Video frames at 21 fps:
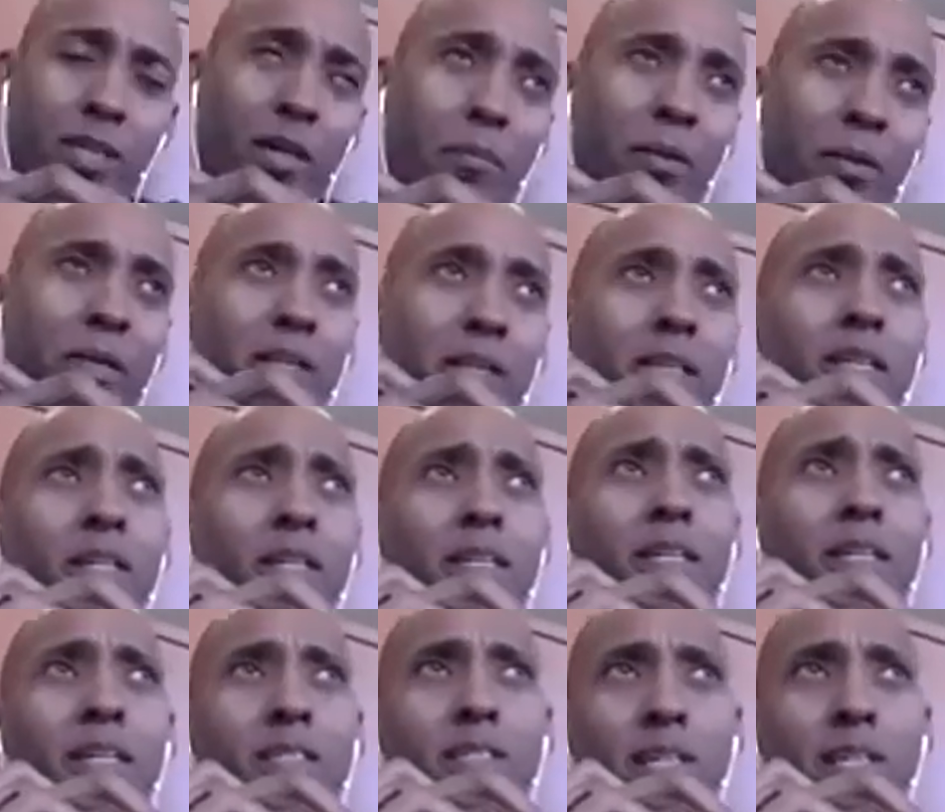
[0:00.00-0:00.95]
mean,
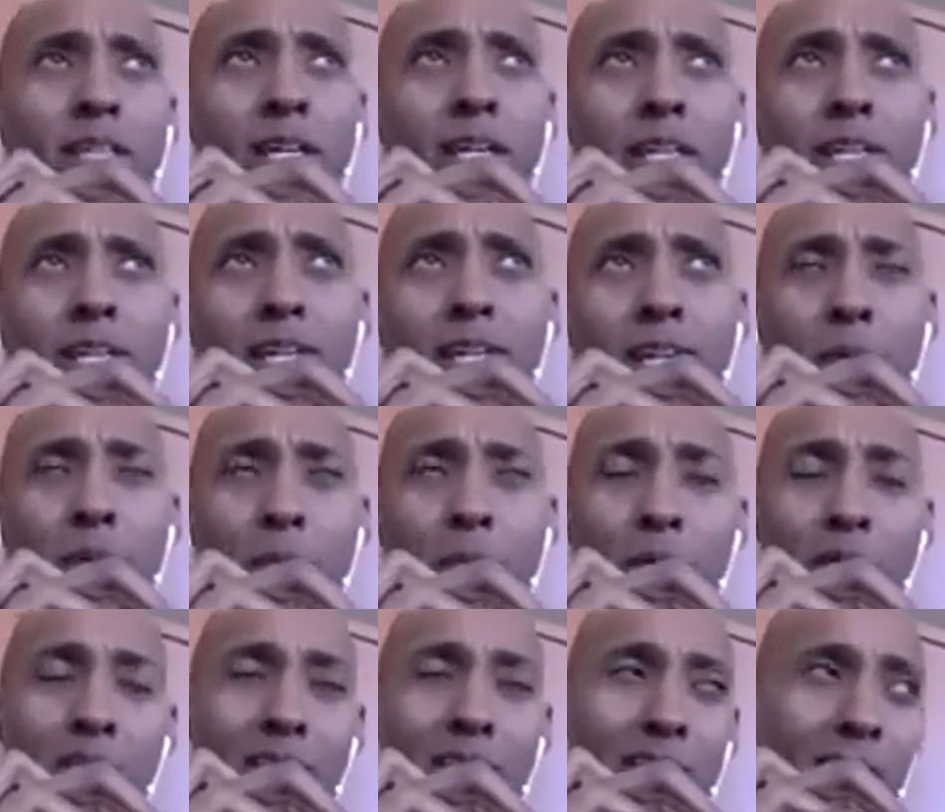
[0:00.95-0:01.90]
I get a lot of people,
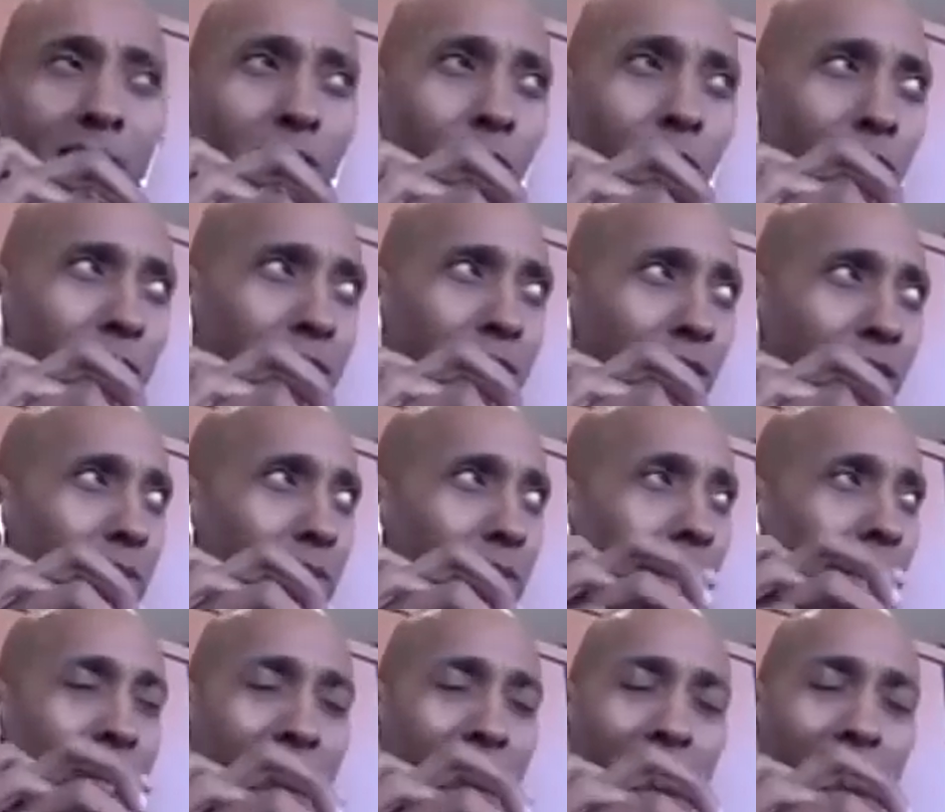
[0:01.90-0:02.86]
I was like, you know, I'll tell them,
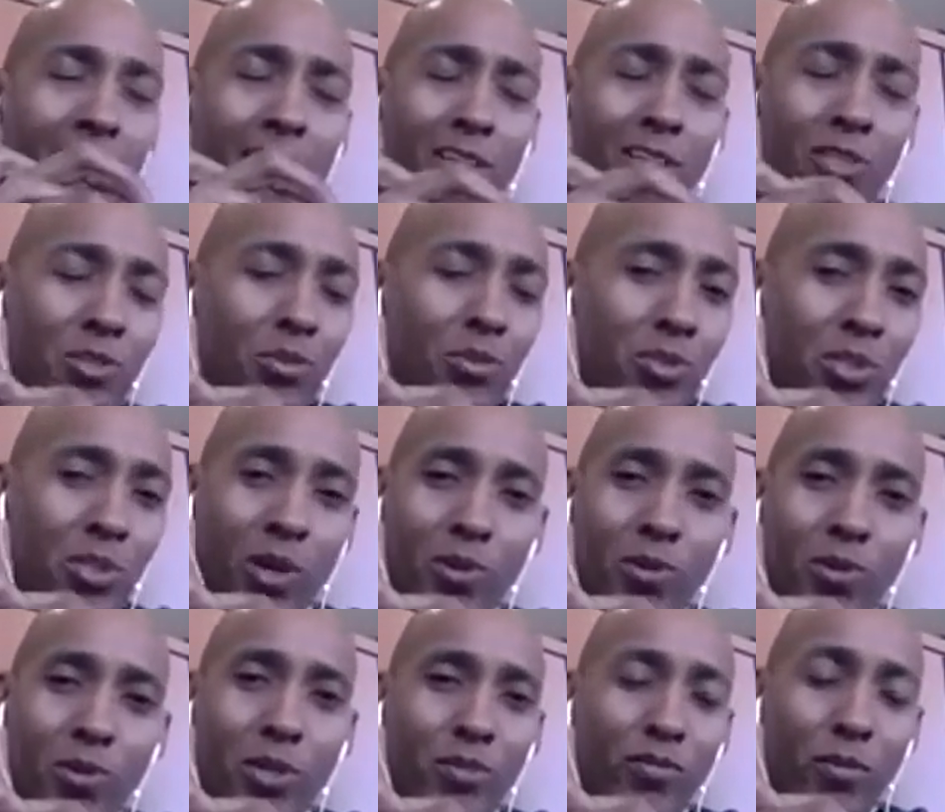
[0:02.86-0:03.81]
like college students aren't
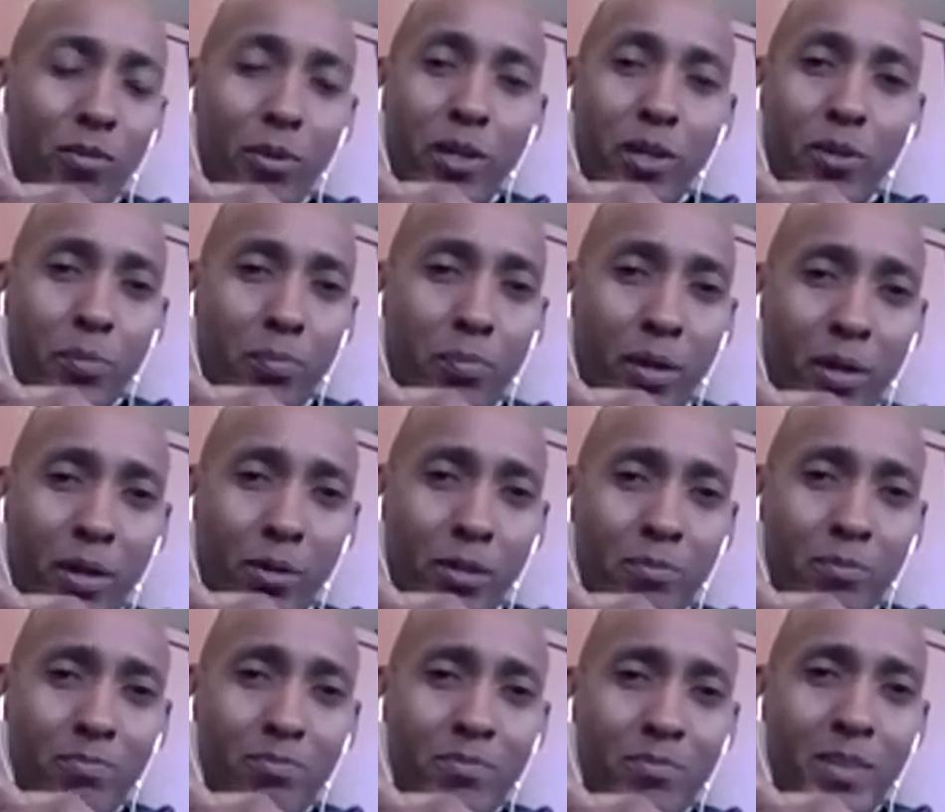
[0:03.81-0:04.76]
looking for another
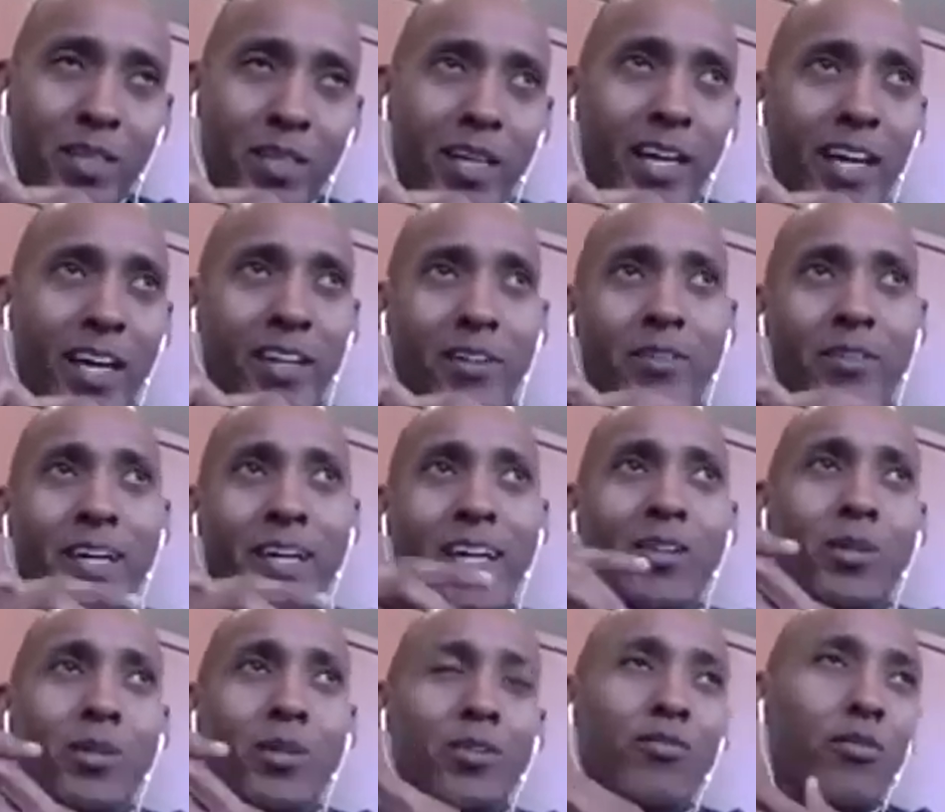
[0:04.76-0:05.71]
parent, and they're not
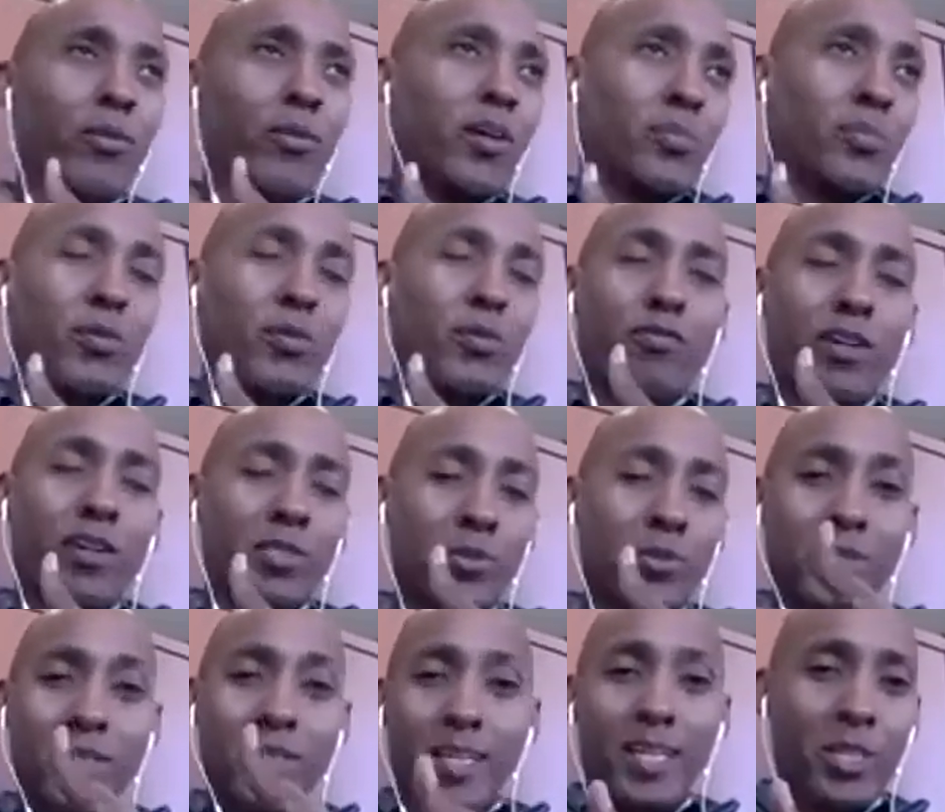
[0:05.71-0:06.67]
looking for another professor
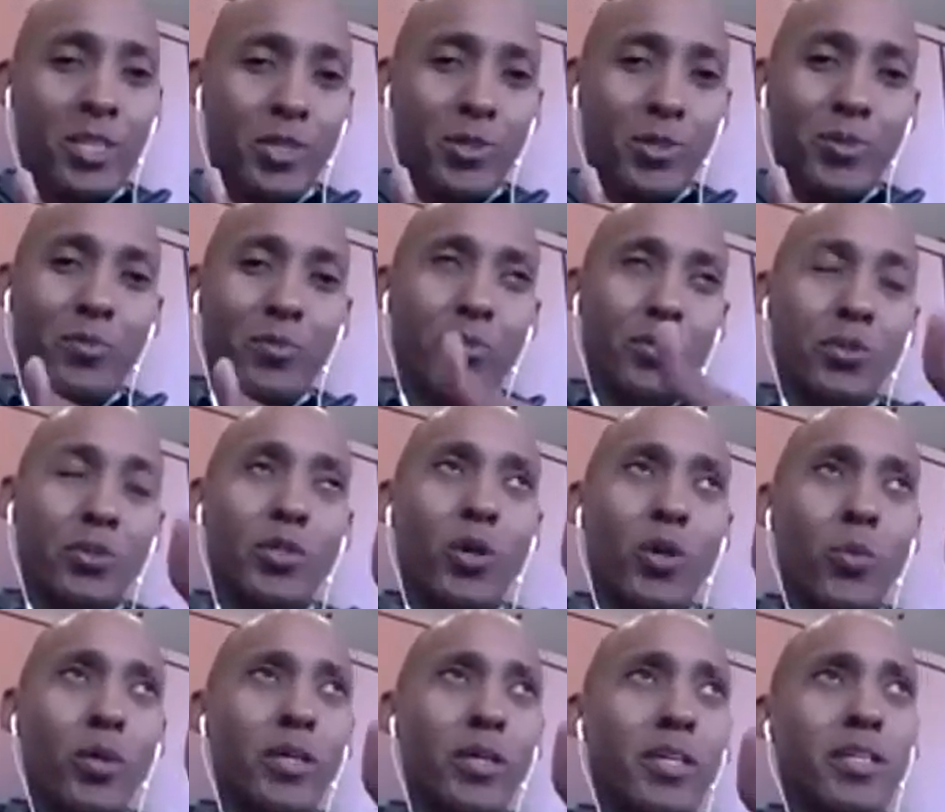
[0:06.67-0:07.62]
to lecture them when you
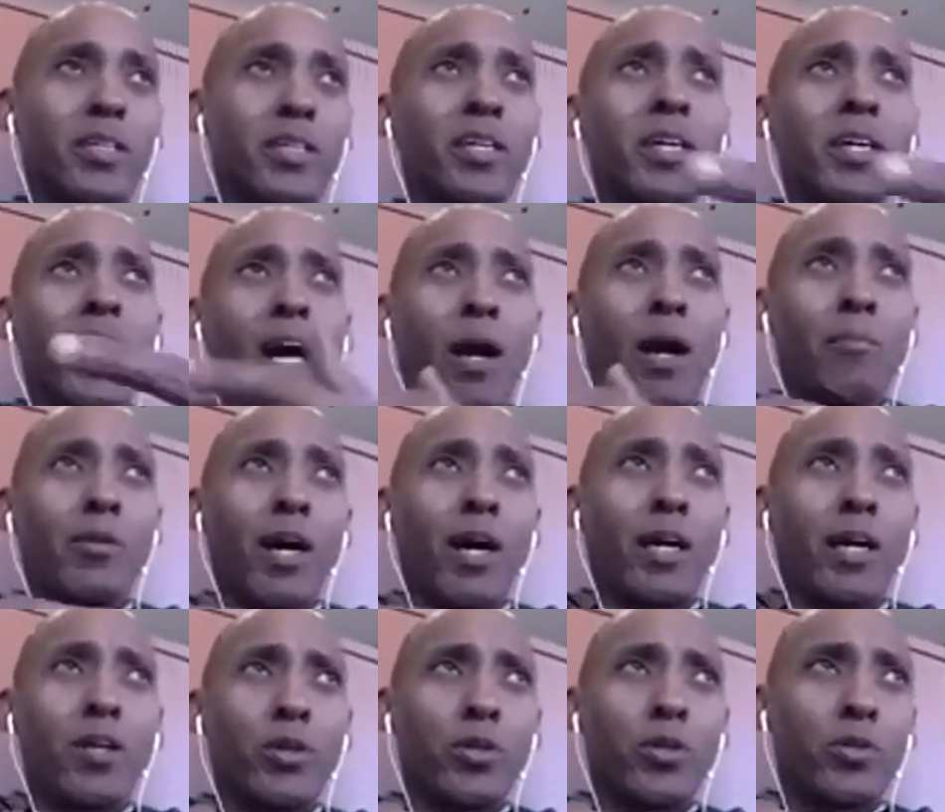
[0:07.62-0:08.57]
go in. And I
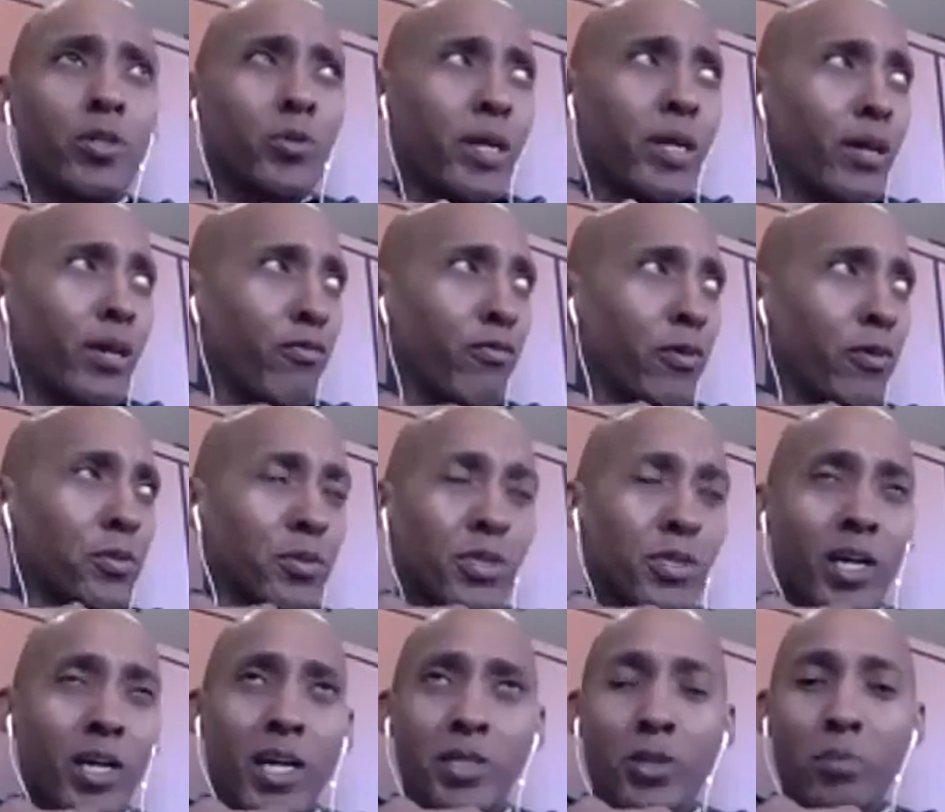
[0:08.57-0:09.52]
know you and I are friends with
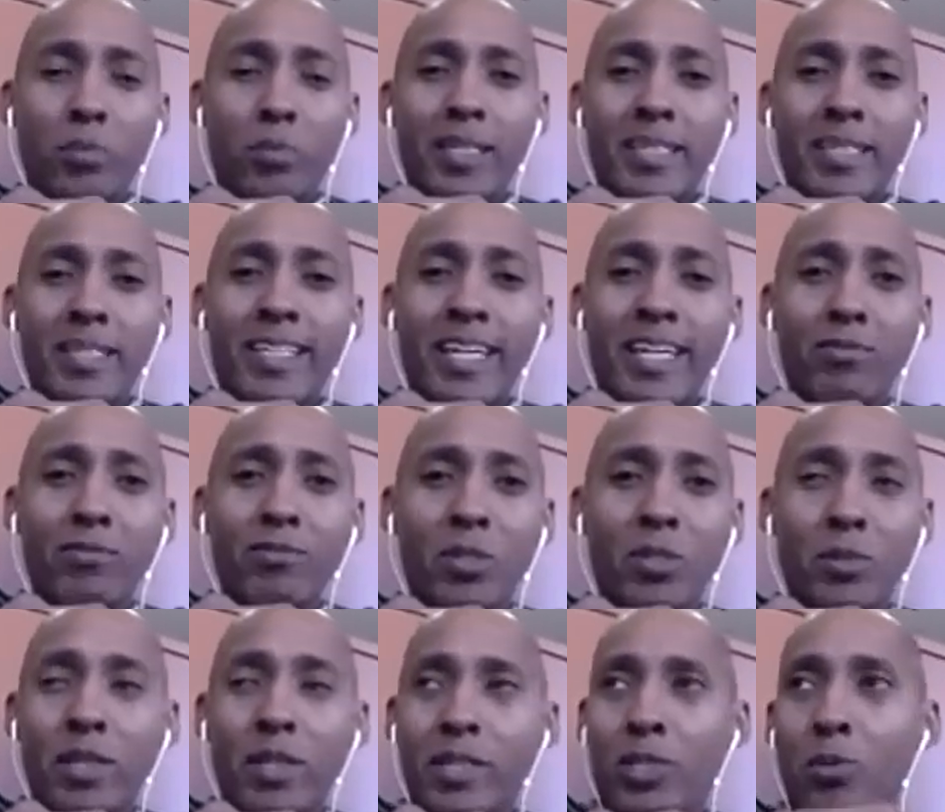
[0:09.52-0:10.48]
Jermaine Davis,
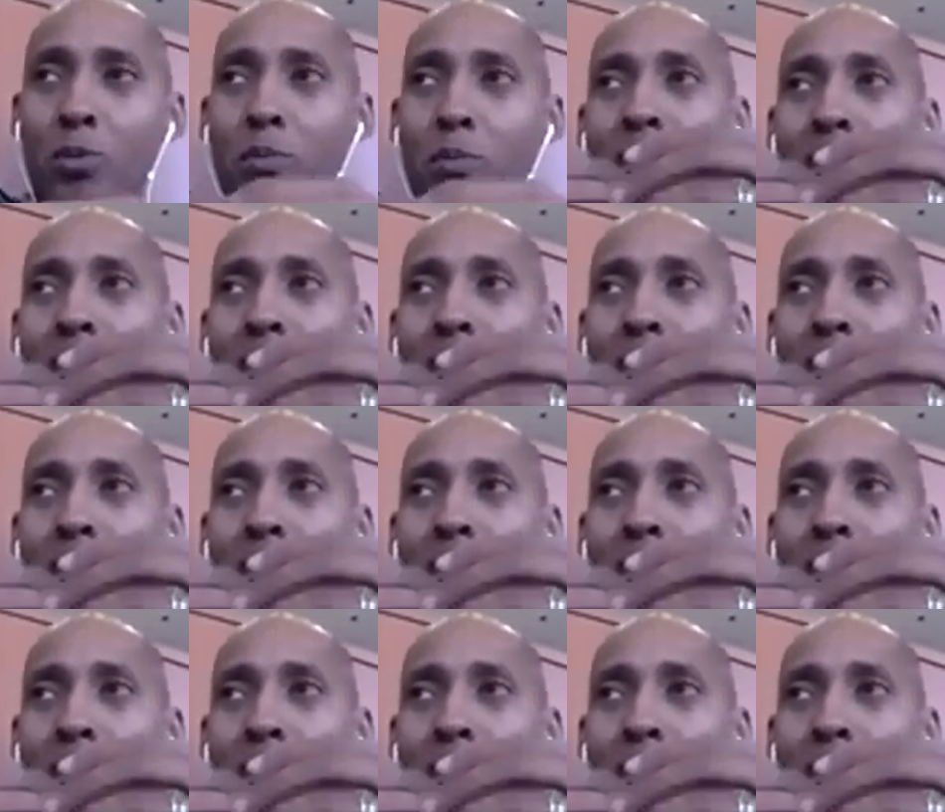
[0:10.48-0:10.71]
but like Jermaine